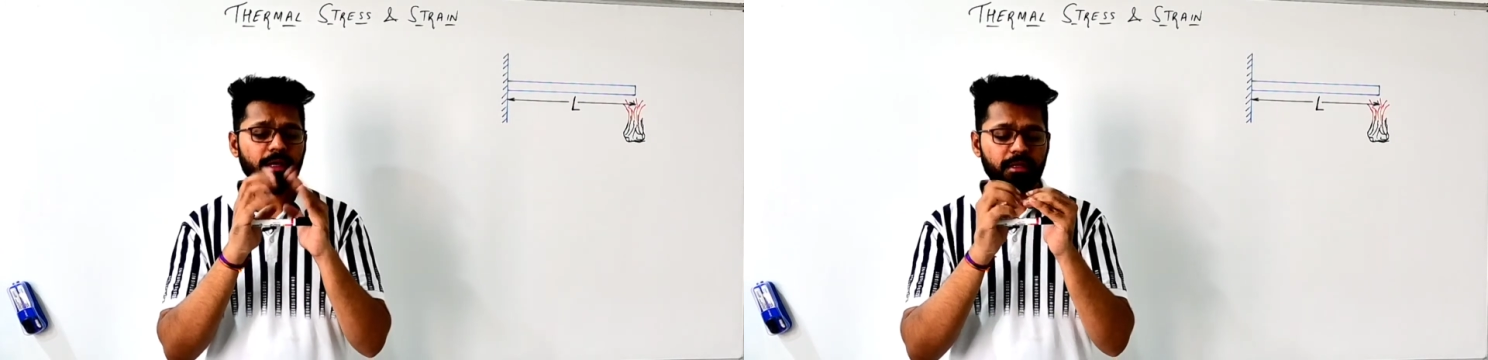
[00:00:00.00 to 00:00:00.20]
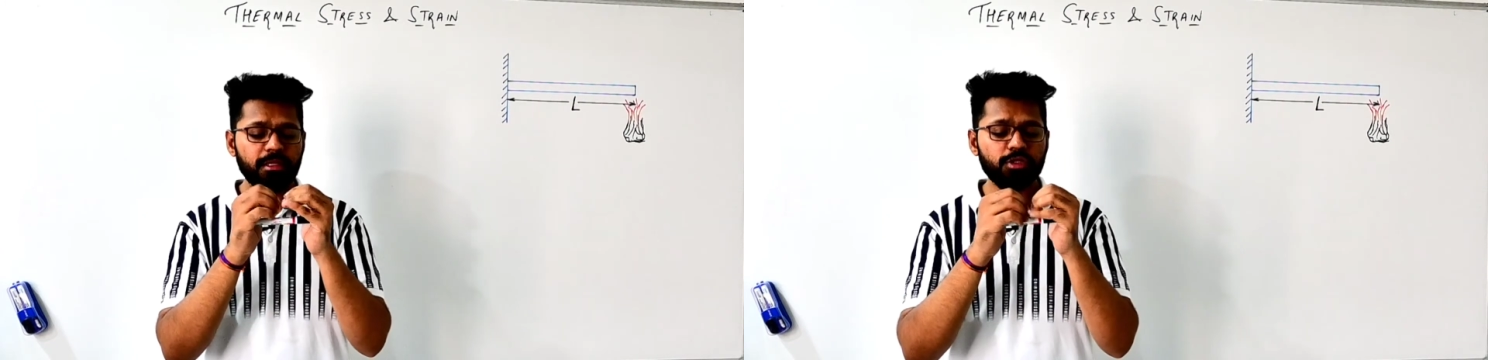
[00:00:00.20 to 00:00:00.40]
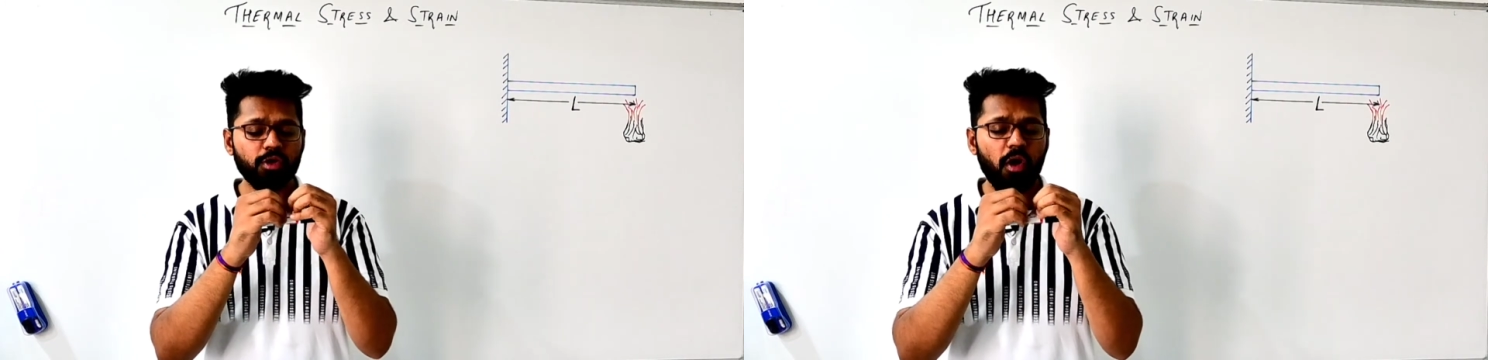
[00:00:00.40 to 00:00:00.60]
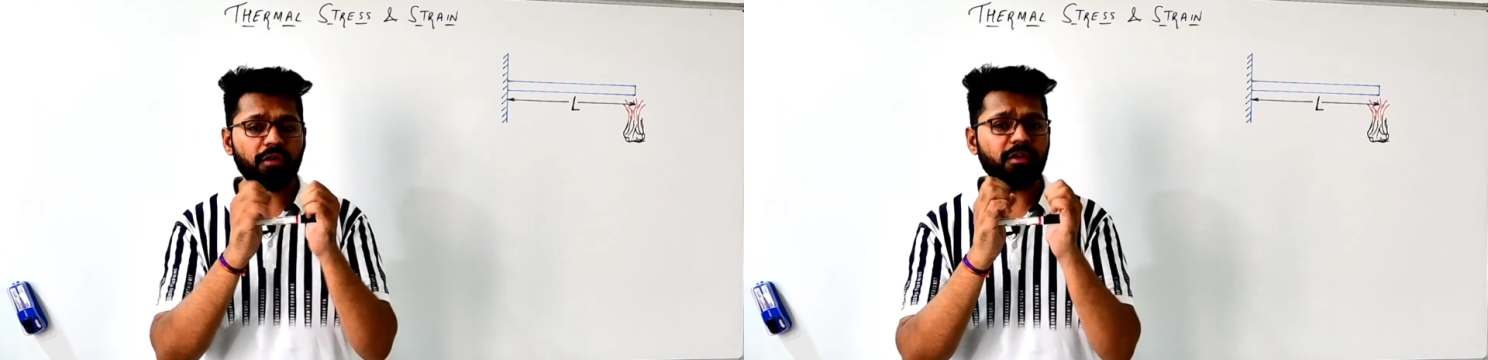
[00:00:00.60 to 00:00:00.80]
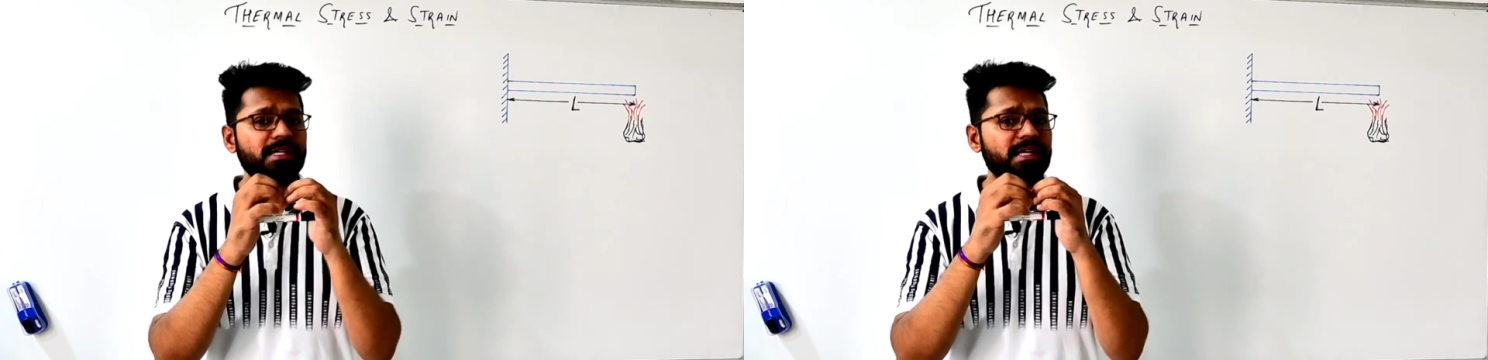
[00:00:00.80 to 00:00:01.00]
This
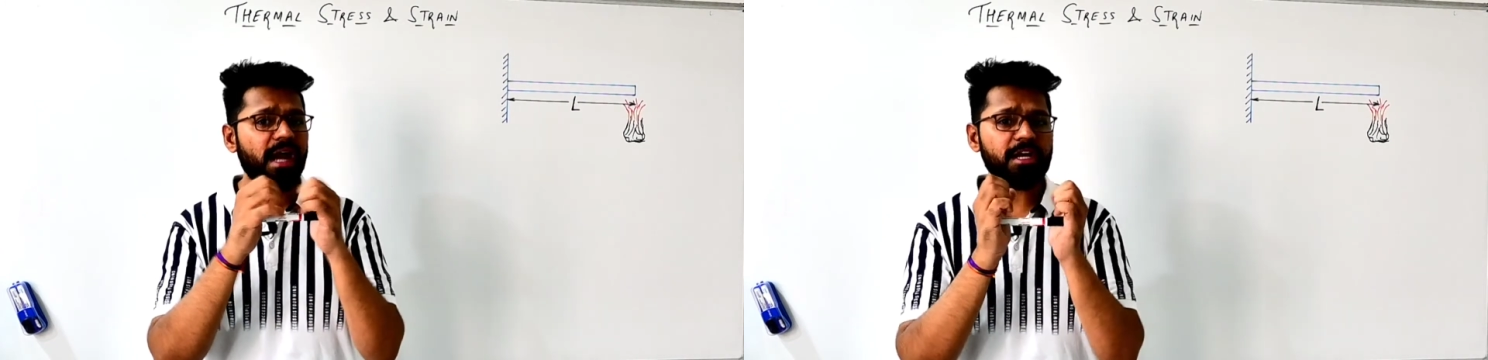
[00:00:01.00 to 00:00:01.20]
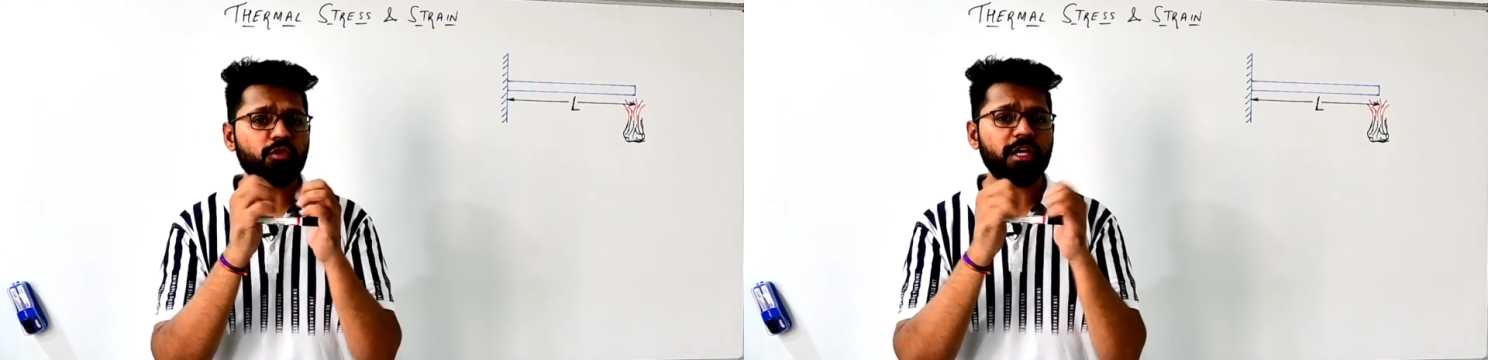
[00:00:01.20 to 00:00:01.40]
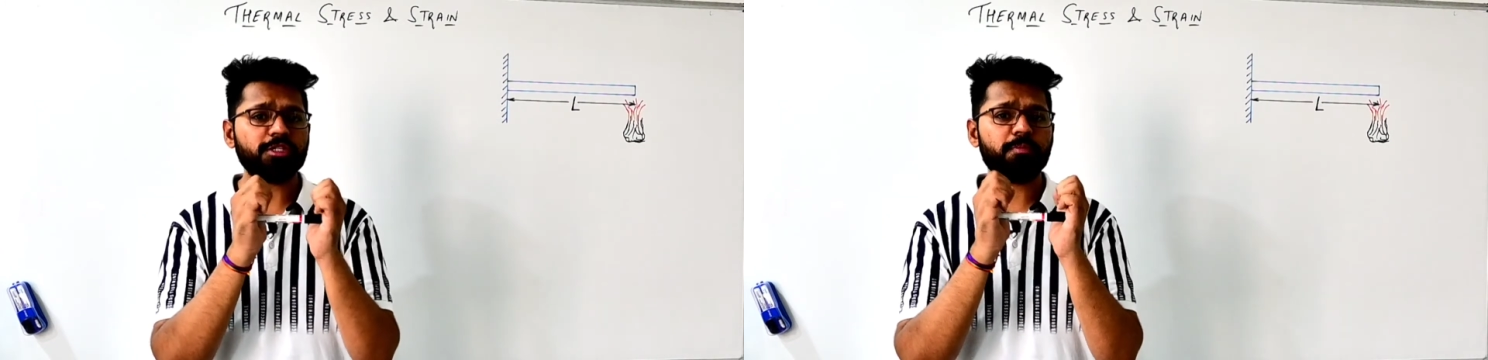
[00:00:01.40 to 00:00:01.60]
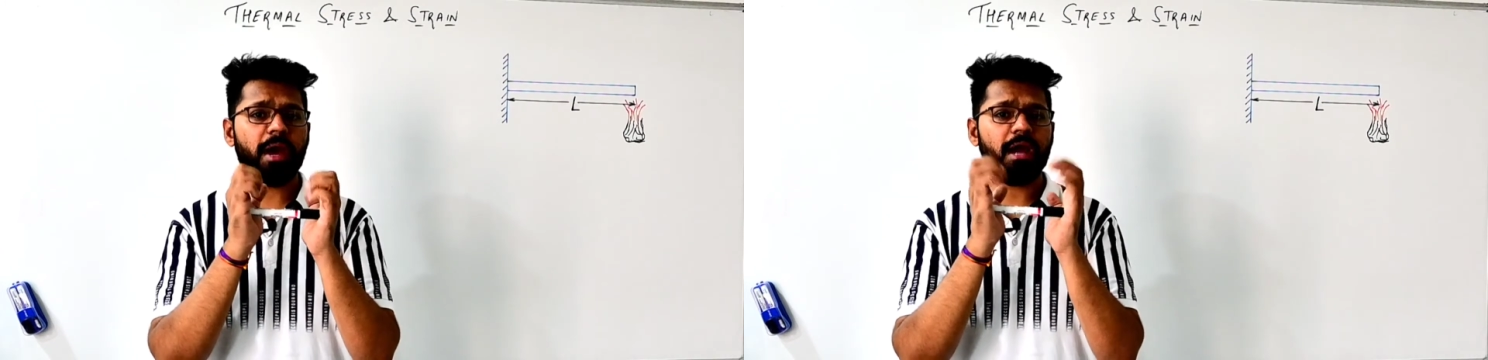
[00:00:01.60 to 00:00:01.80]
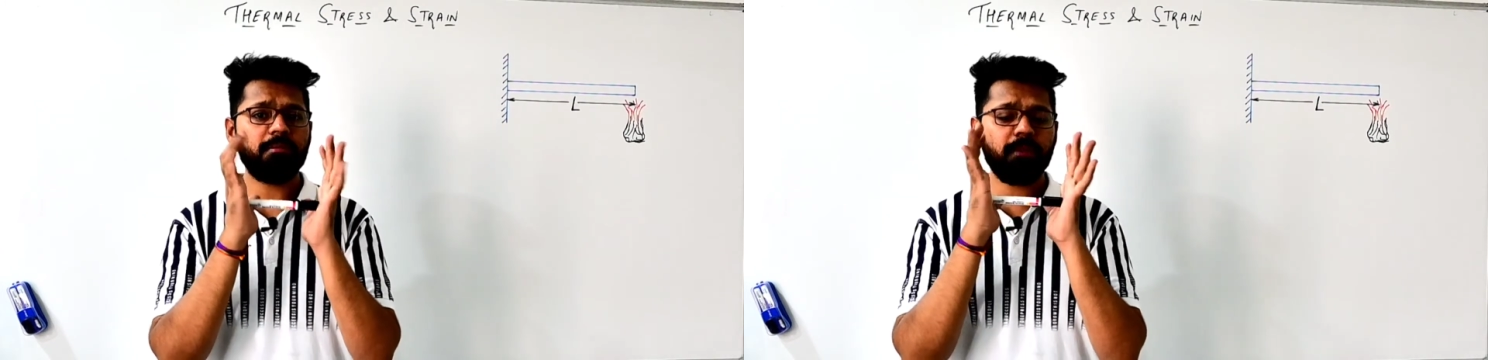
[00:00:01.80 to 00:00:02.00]
rod will try to expand,